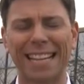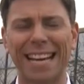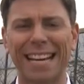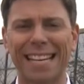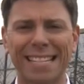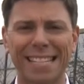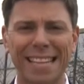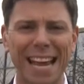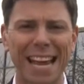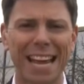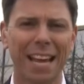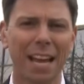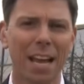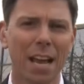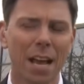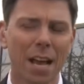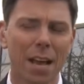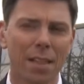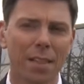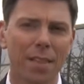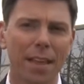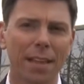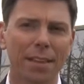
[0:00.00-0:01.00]
They say
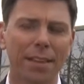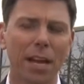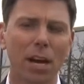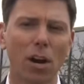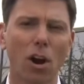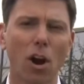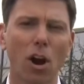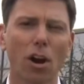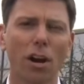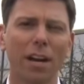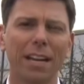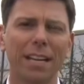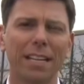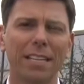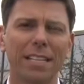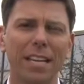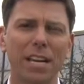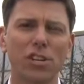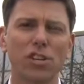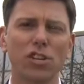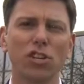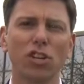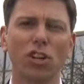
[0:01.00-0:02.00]
that there are an
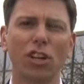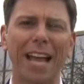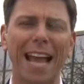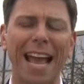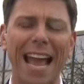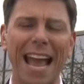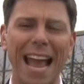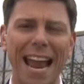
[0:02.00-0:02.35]
additional